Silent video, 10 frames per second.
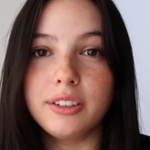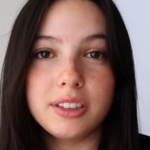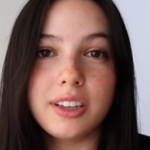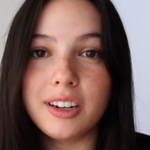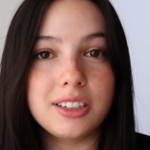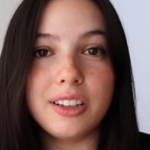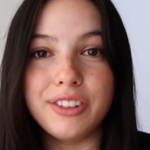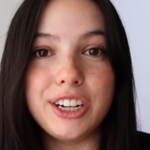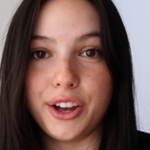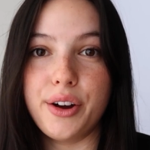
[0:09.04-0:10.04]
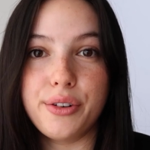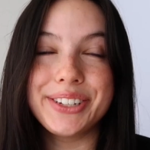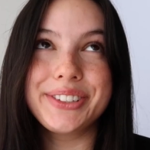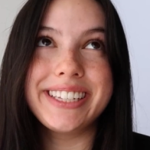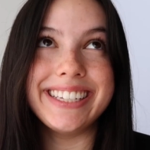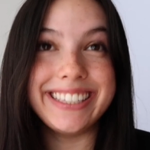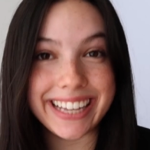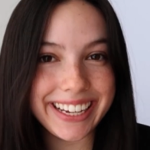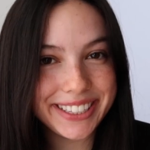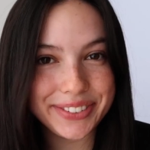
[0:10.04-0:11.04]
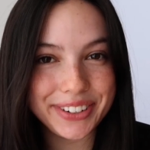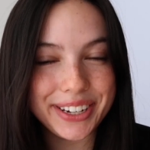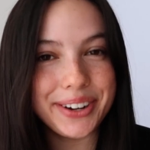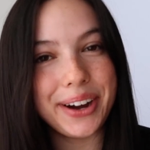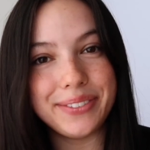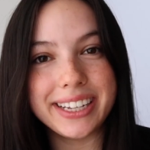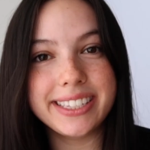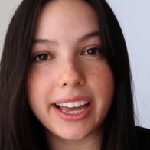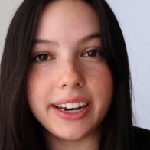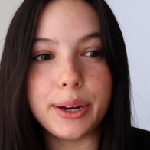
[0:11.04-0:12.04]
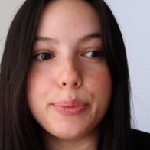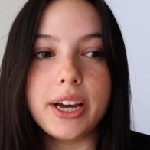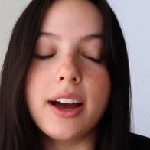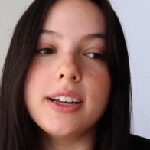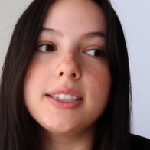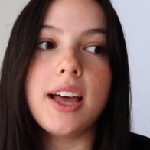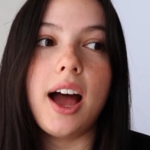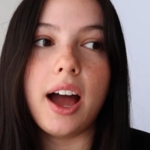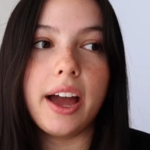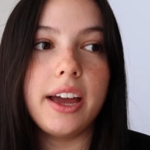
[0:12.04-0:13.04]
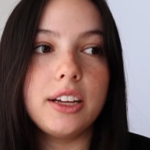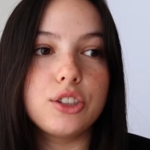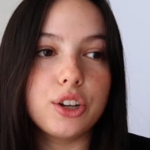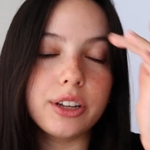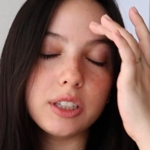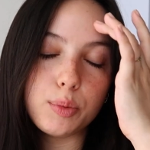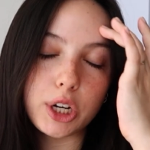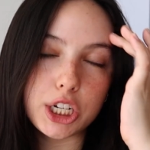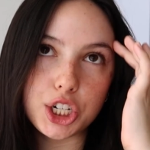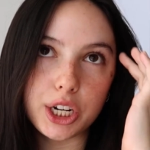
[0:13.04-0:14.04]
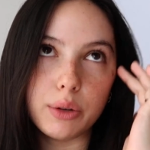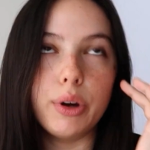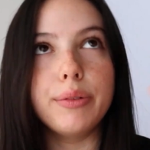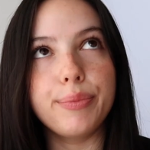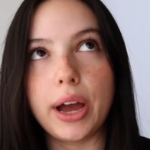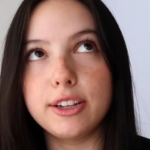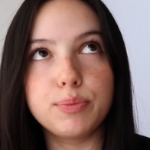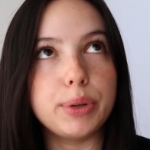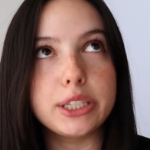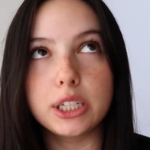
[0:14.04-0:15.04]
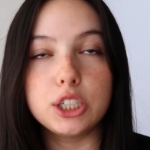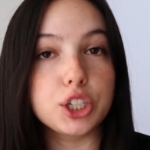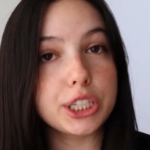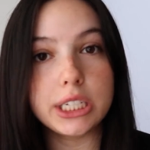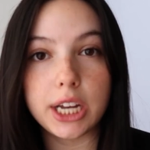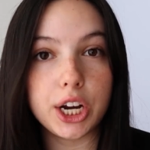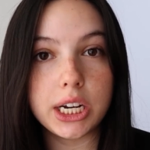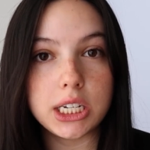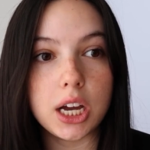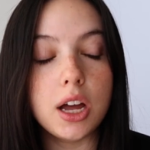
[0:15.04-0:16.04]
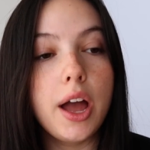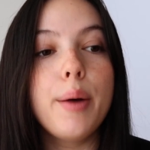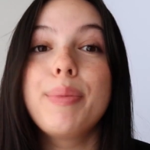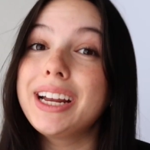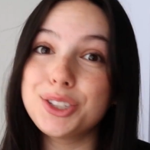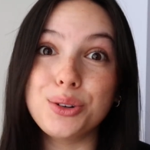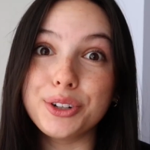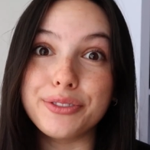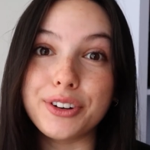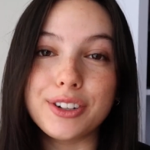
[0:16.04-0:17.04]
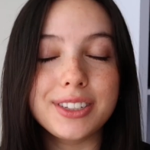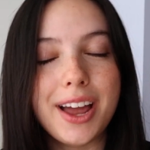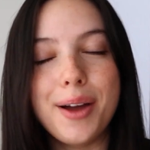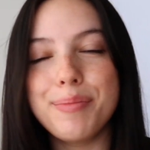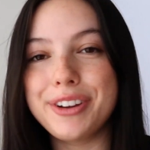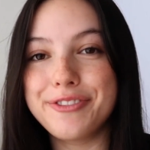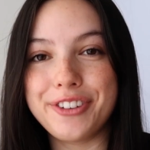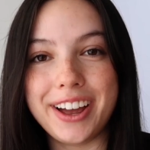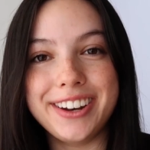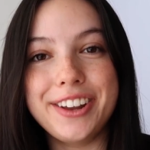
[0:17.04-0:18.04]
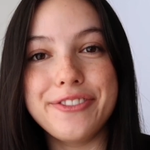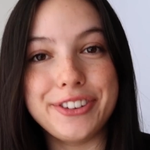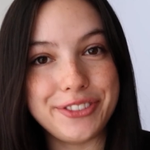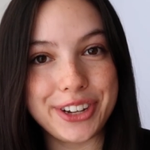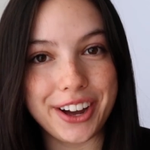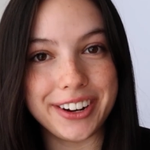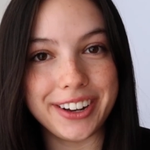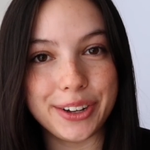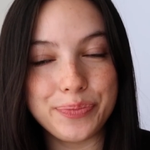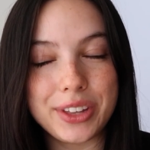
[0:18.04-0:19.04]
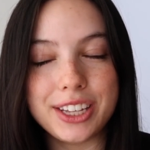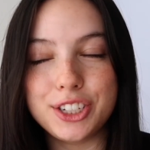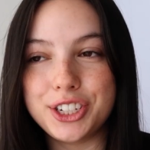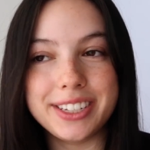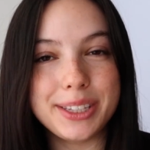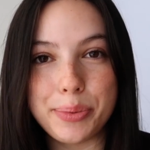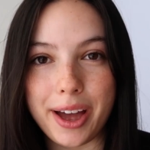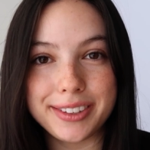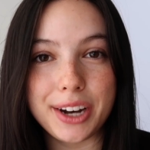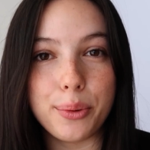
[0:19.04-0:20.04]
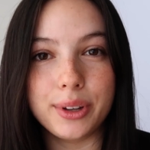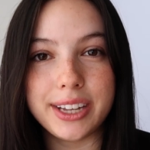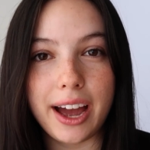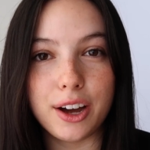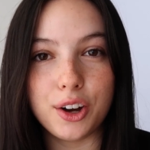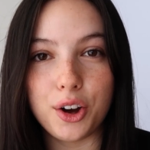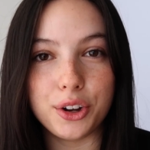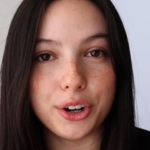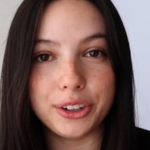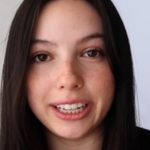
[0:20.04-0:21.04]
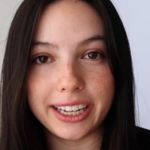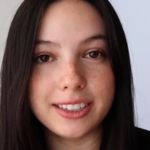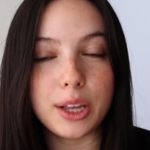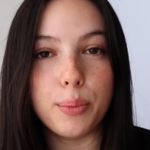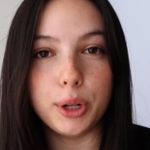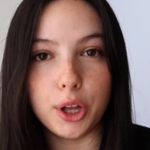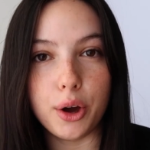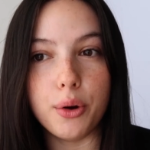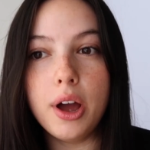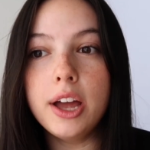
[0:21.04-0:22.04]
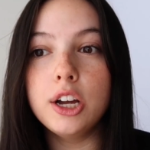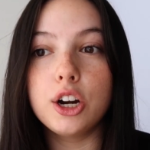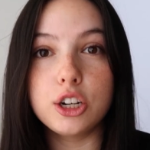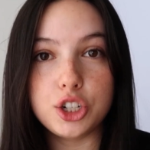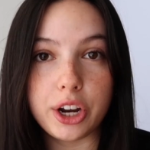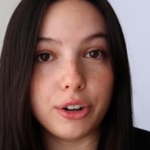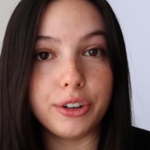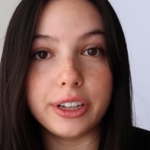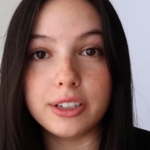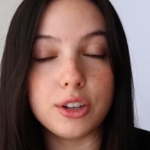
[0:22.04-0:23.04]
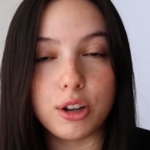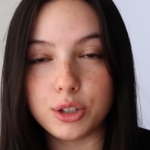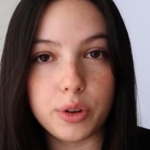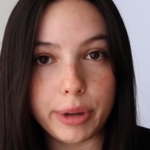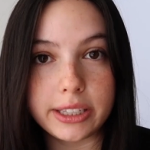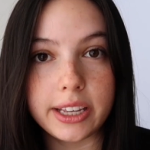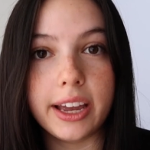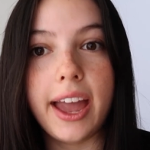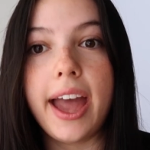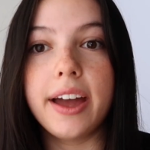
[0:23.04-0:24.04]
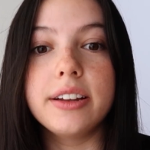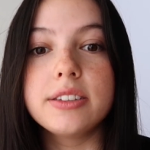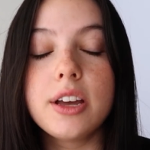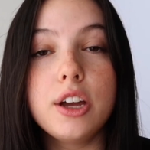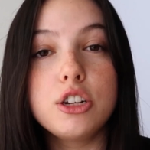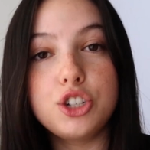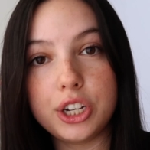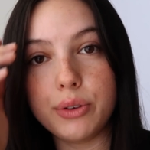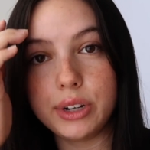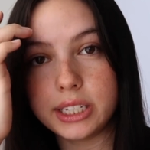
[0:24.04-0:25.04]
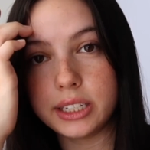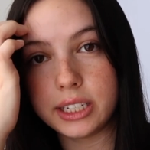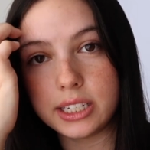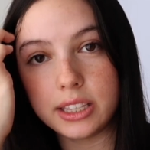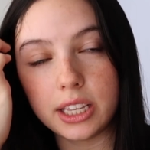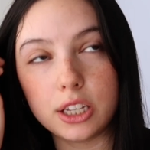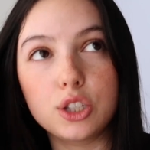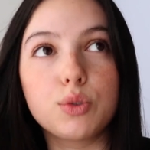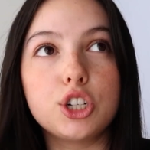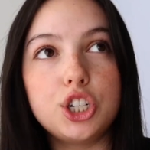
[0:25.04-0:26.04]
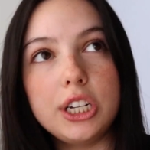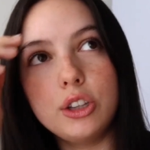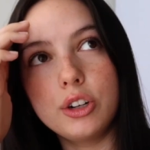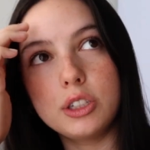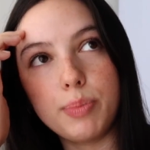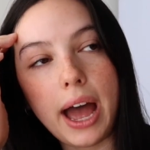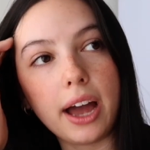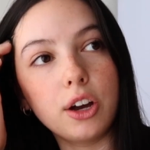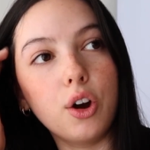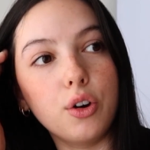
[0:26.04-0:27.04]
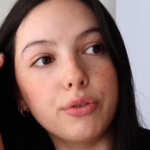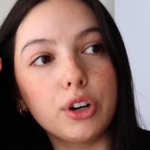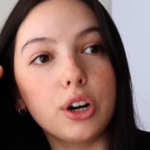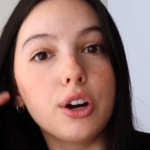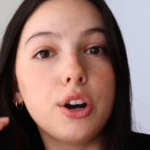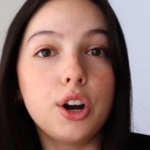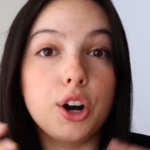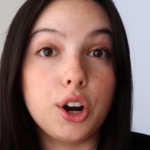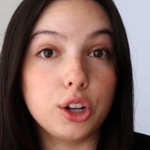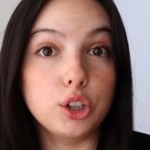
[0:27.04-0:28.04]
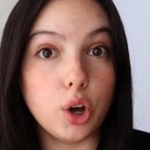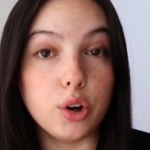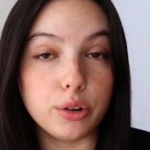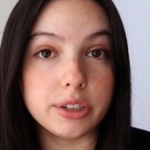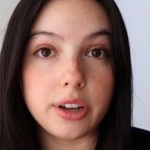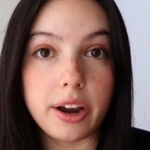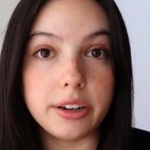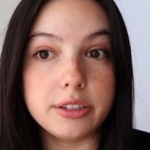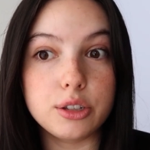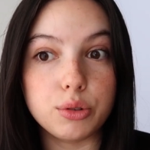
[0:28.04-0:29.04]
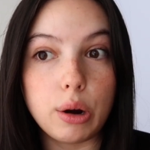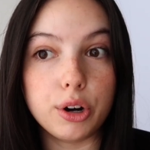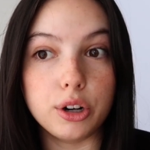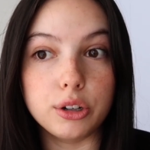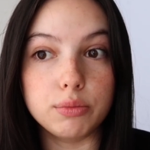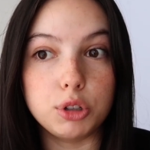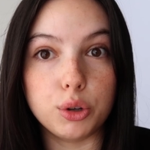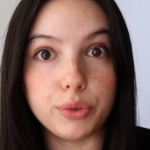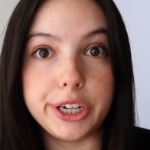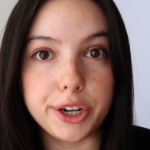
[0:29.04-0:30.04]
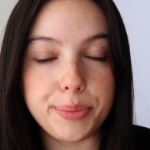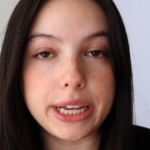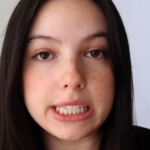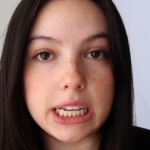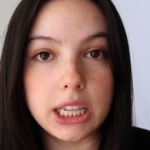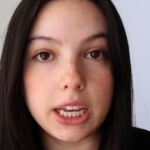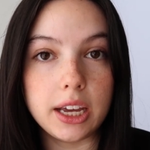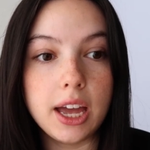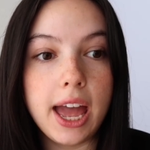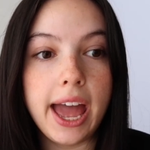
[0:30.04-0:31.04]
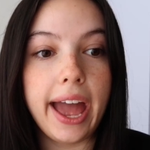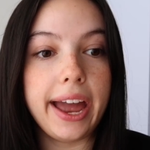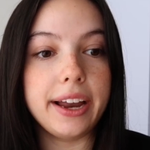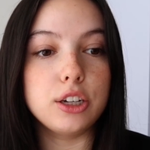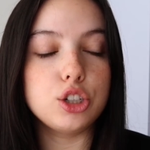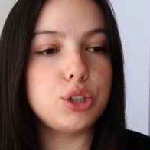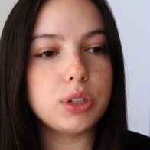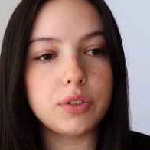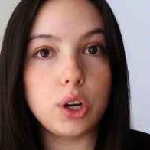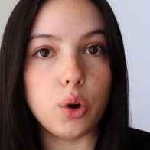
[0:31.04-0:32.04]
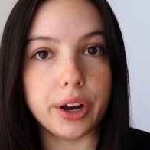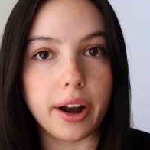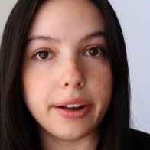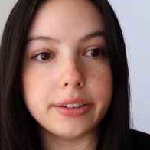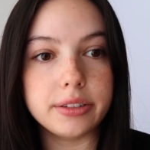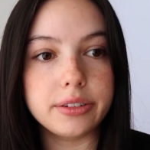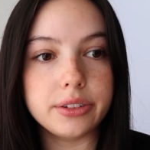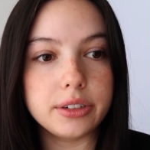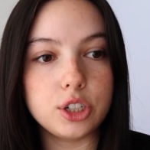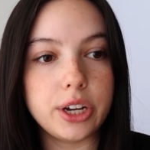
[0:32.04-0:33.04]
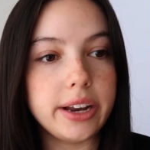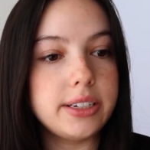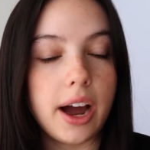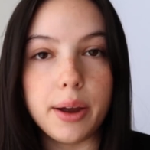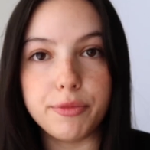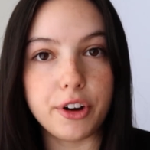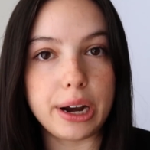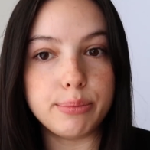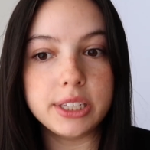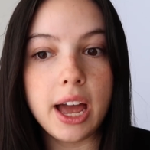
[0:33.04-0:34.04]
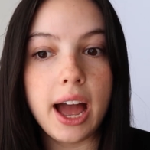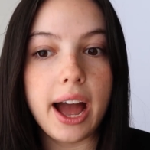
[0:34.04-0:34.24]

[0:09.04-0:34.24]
Let's get into the video. So today's video, I'm excited because I took inspiration. Well, I basically took the entire idea, but I told her first. My friend Viviana, she is the best. I will tag all her links below. Her channel is also amazing, and she recently did this where she looked back over logo designs throughout her career, basically, and she was very organized. She had time frames.